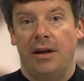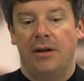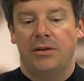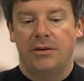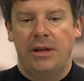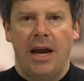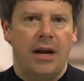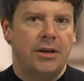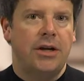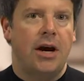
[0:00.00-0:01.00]
So today I'm
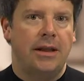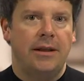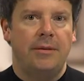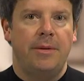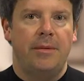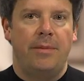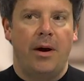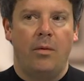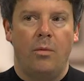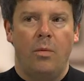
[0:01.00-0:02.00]
going to talk a little bit
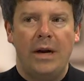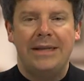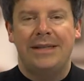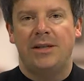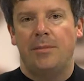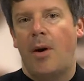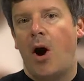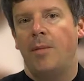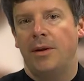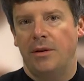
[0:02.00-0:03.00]
about what does the
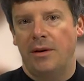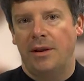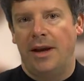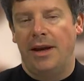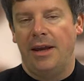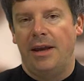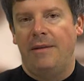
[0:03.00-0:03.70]
department look like